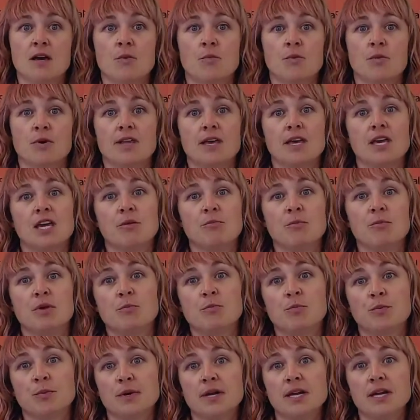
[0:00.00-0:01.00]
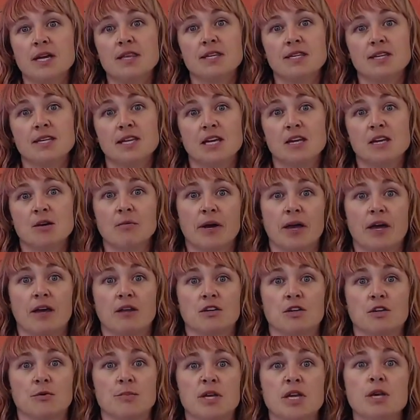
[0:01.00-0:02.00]
where they can be breathed in by
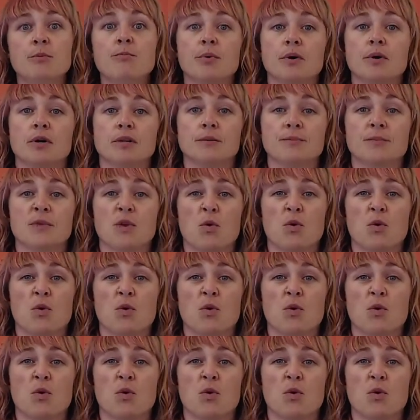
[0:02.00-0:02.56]
other people,